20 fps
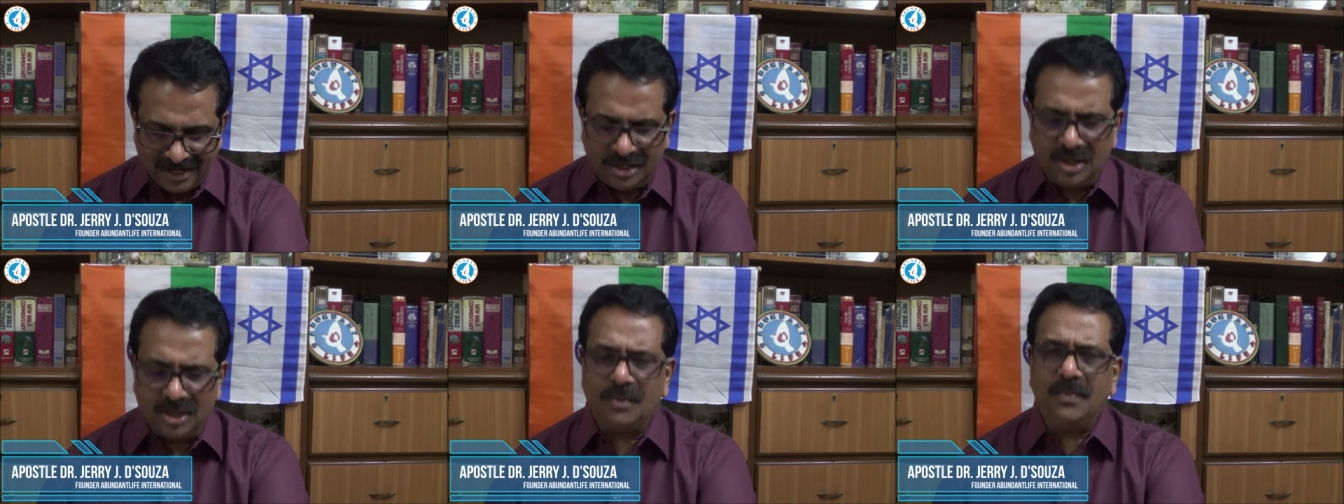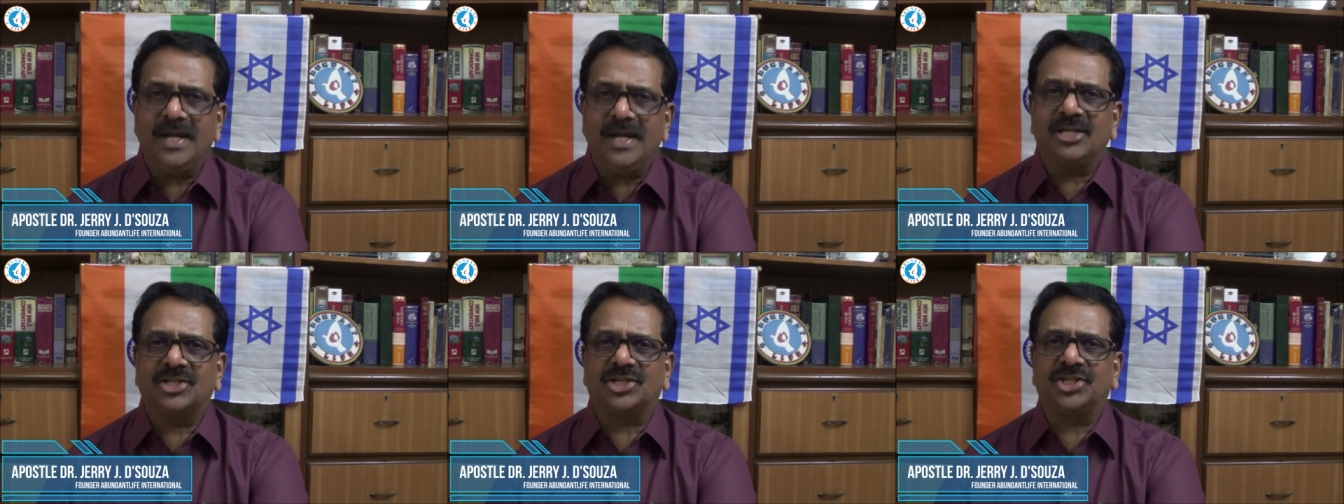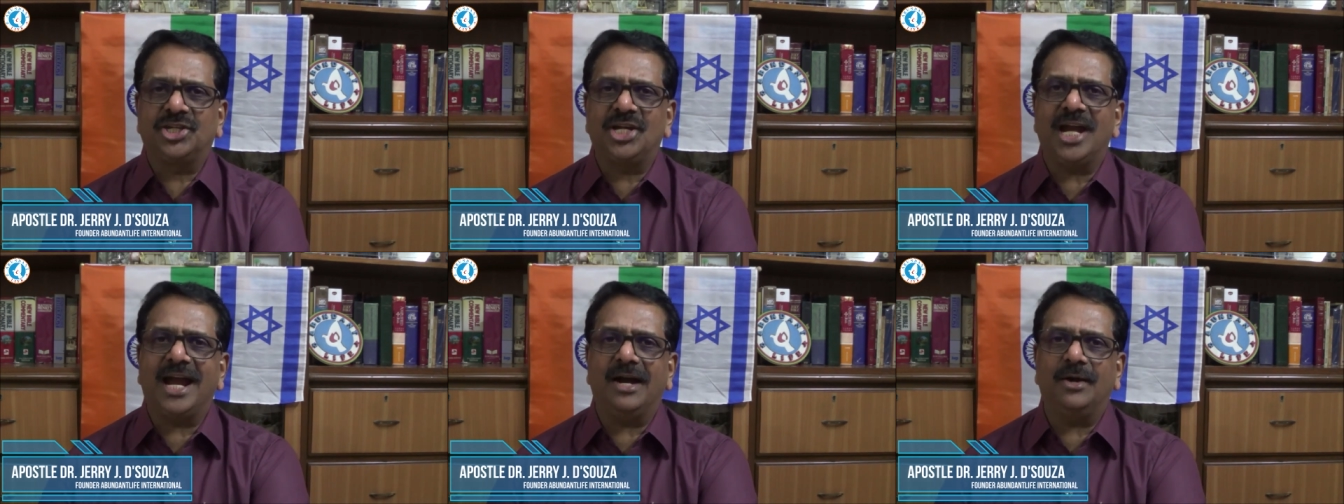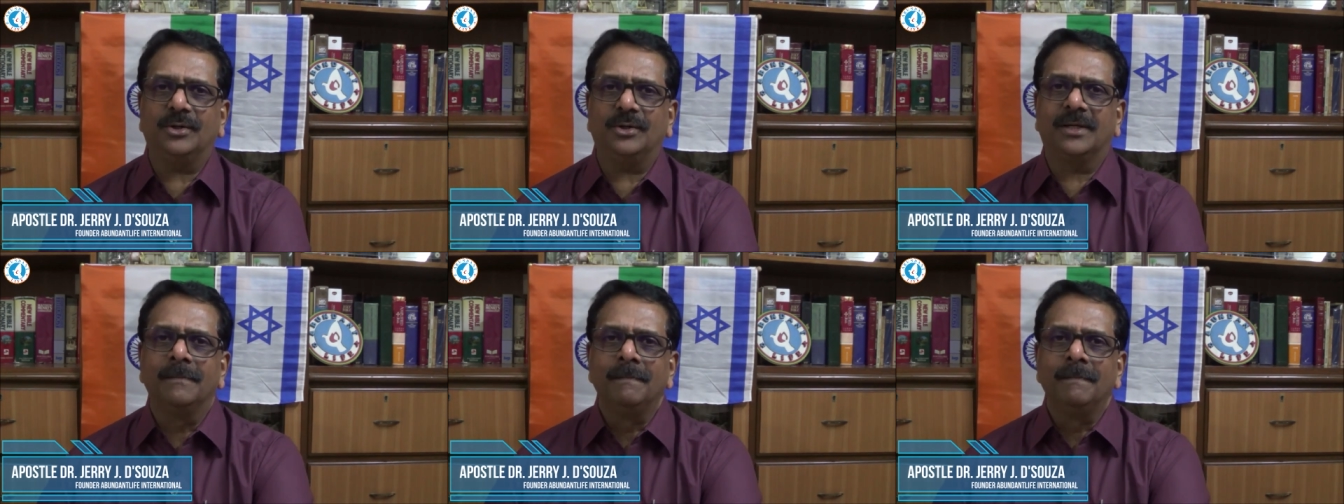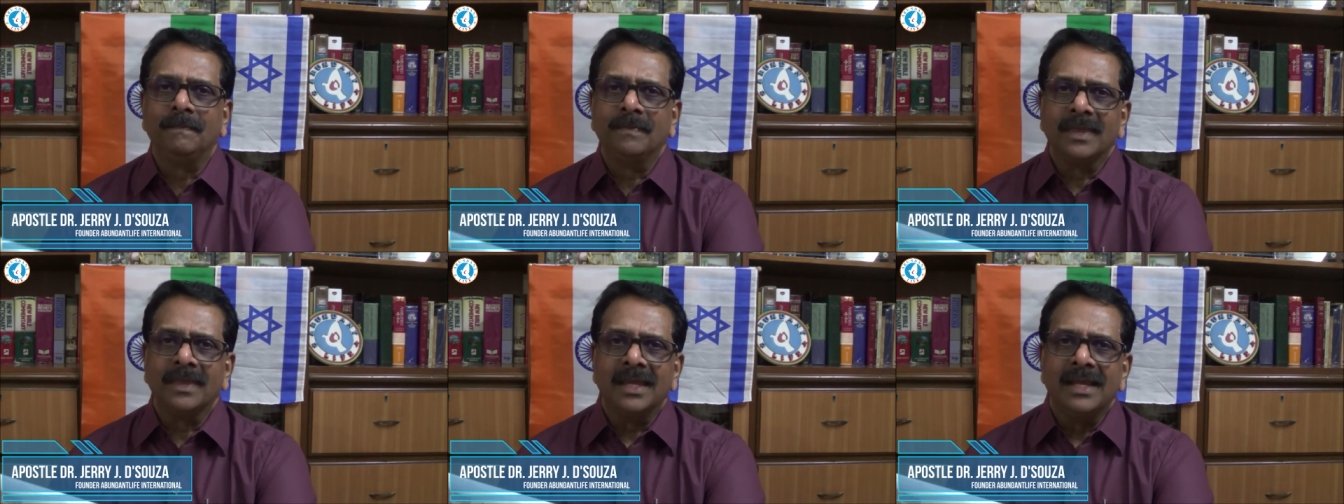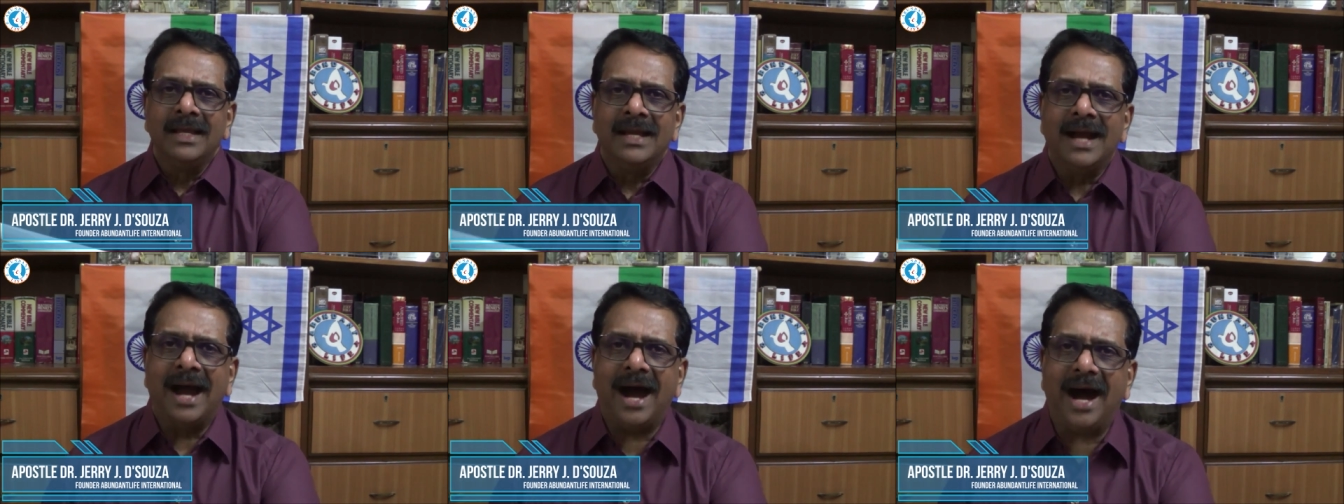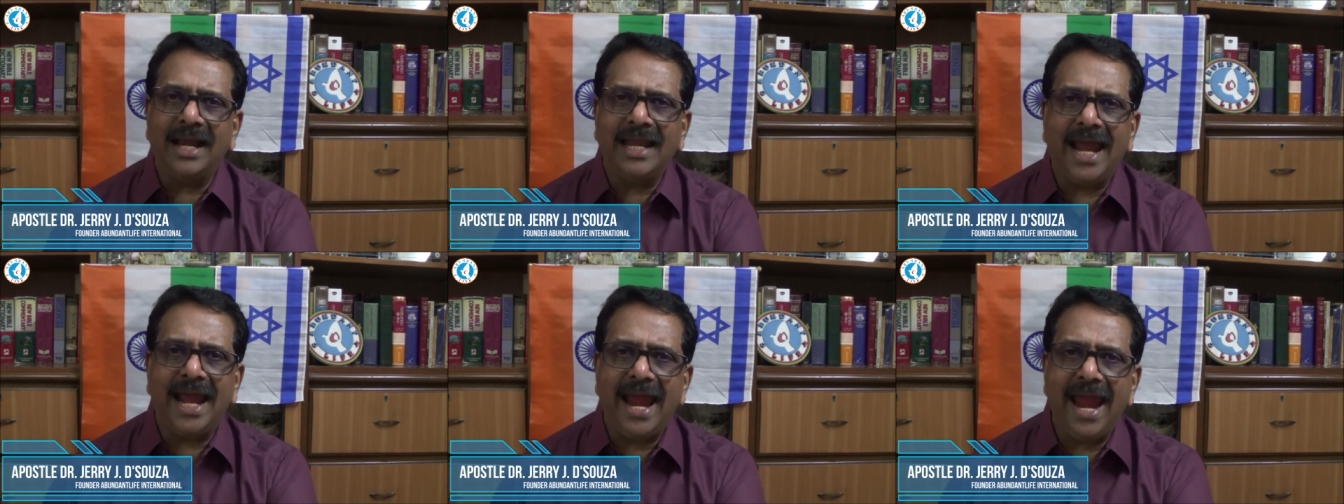Could we shout,
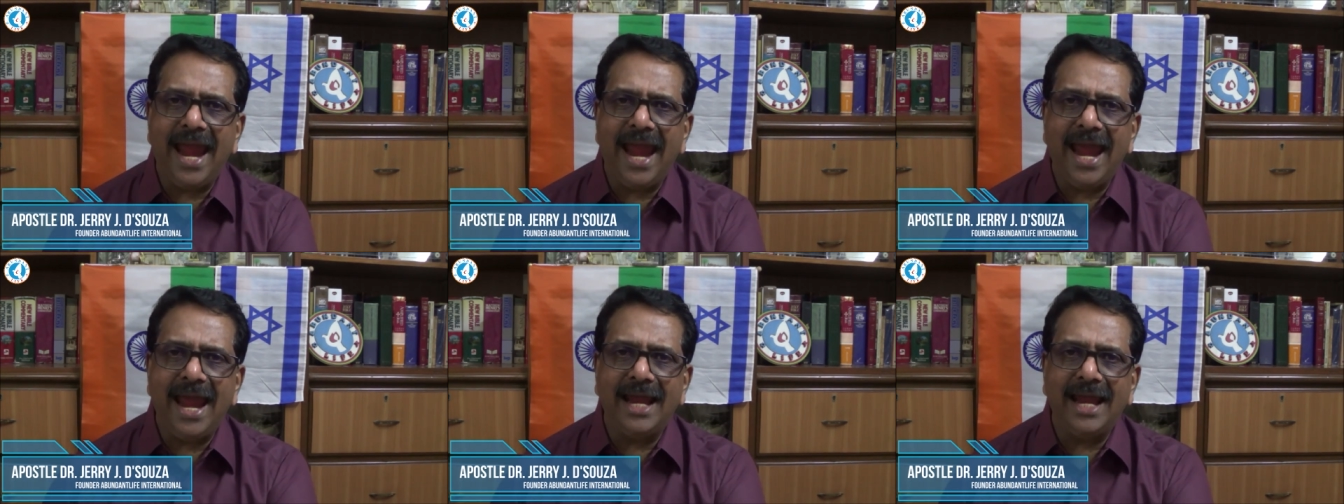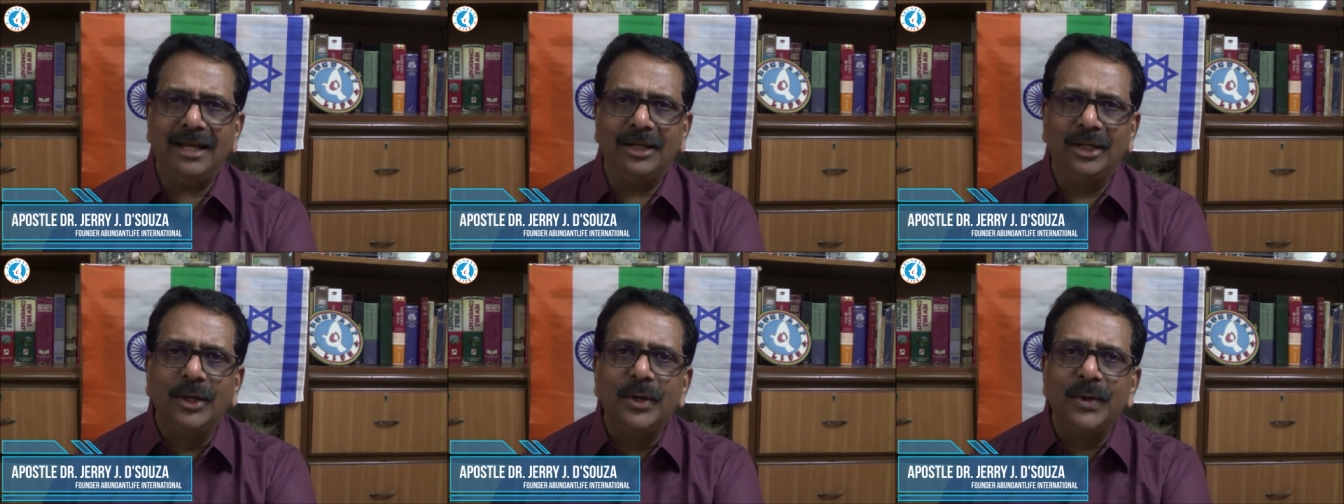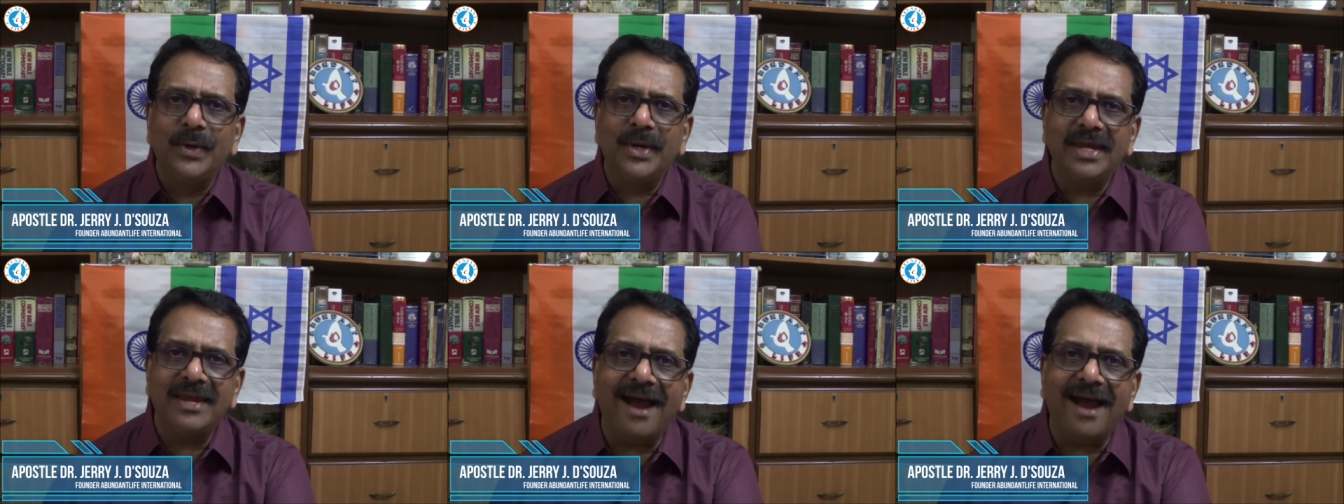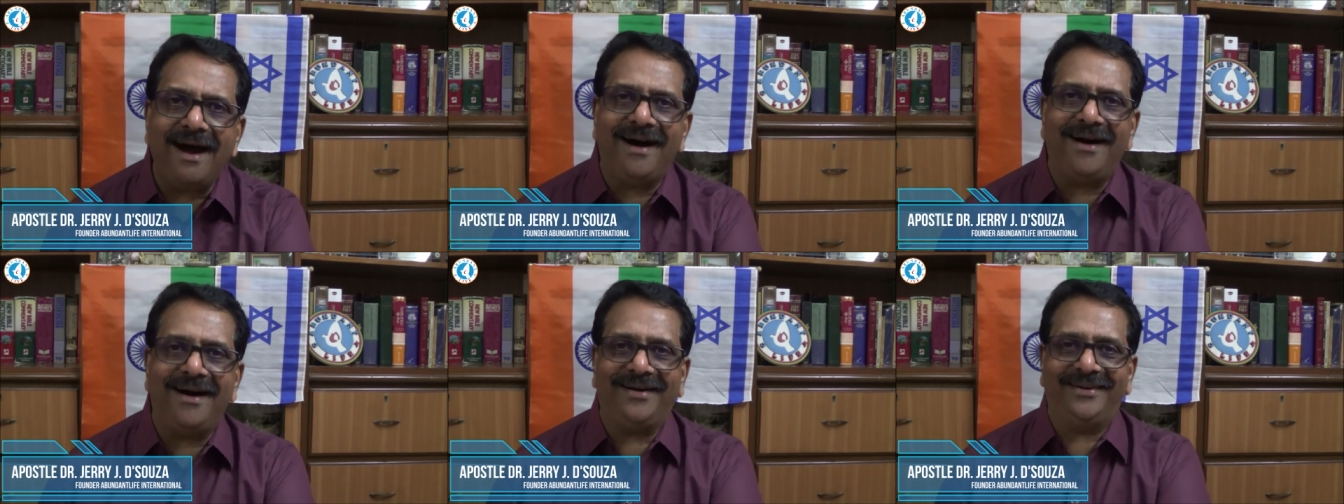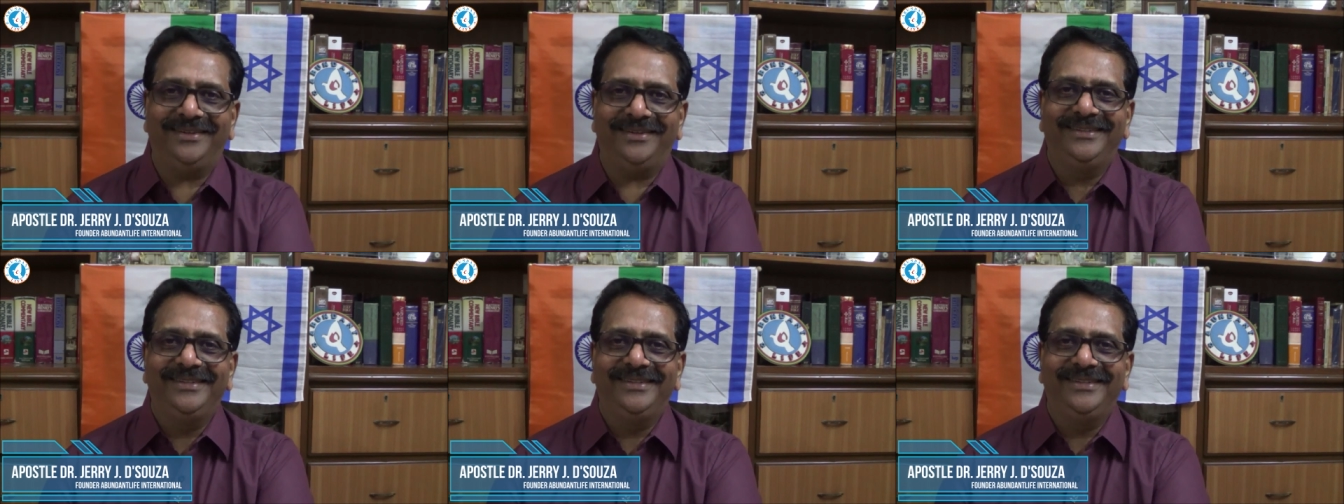Hallelujah!